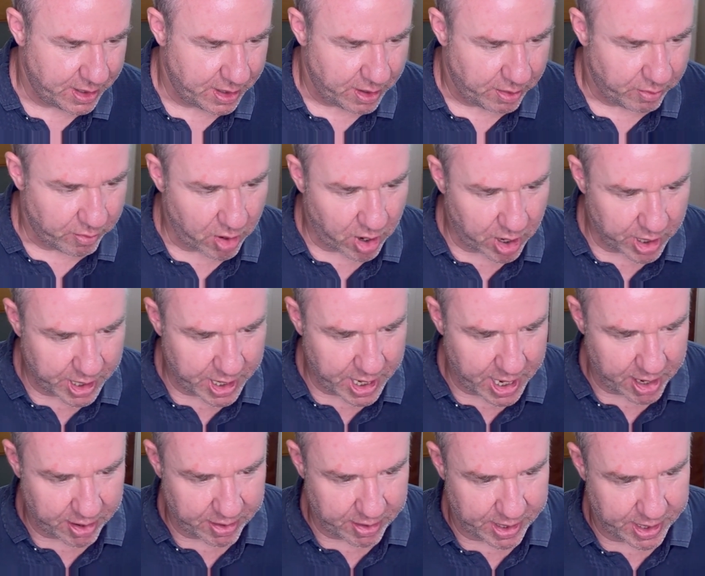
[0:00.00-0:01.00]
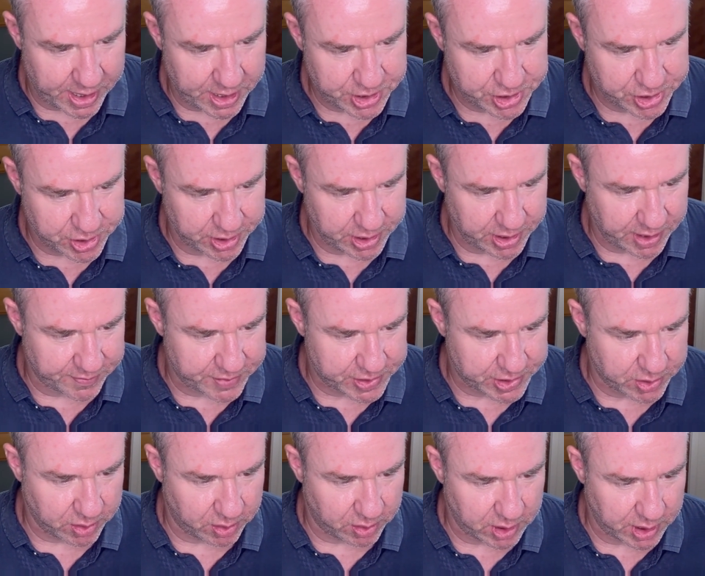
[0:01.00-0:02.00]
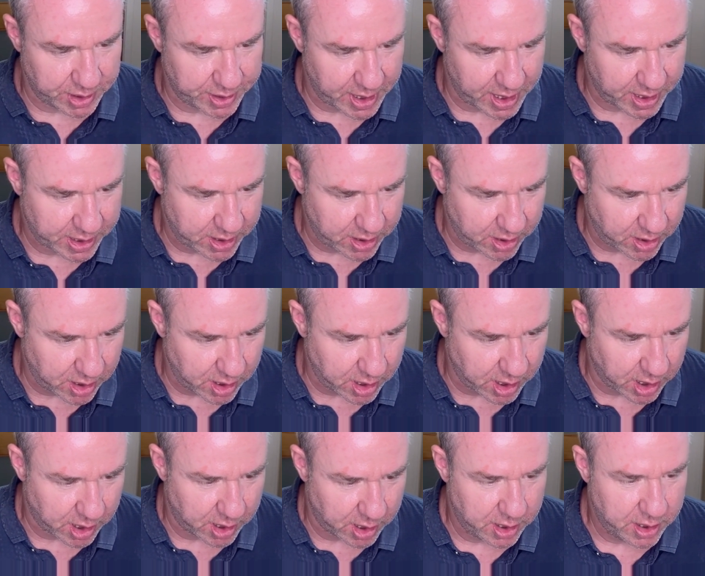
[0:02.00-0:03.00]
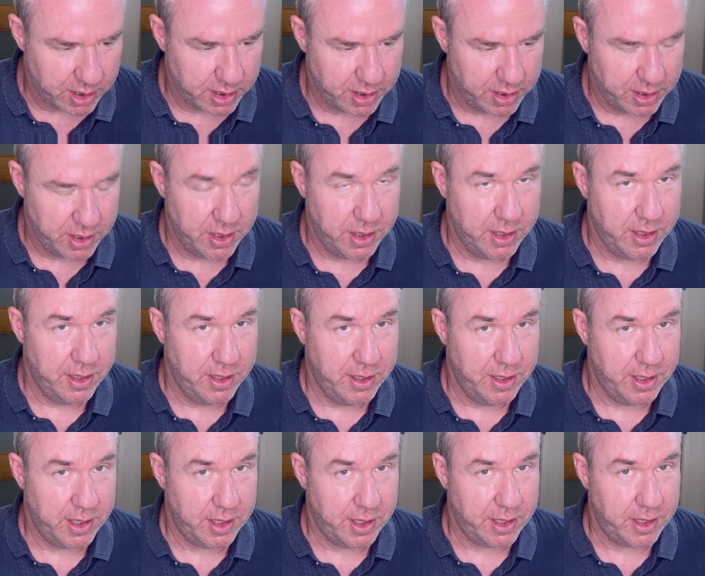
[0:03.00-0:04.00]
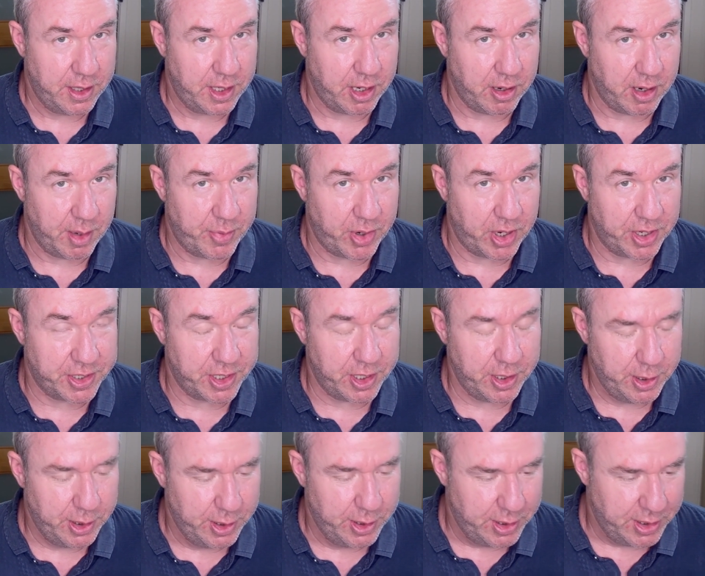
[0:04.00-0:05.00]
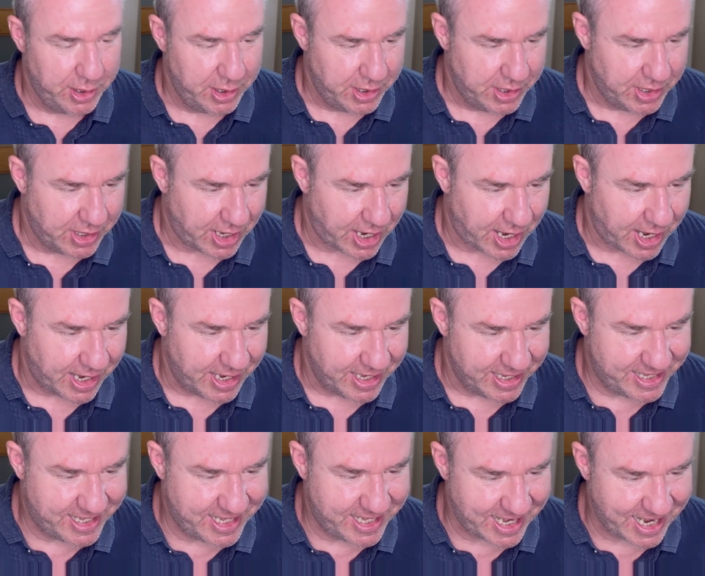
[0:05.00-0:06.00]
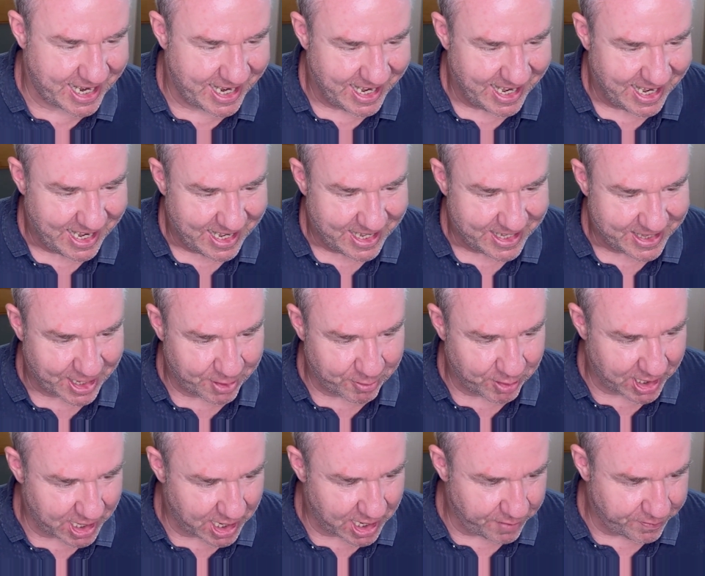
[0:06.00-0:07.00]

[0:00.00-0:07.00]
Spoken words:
Ron and Harry shouldn't have stolen that car. Harry Potter. They were late for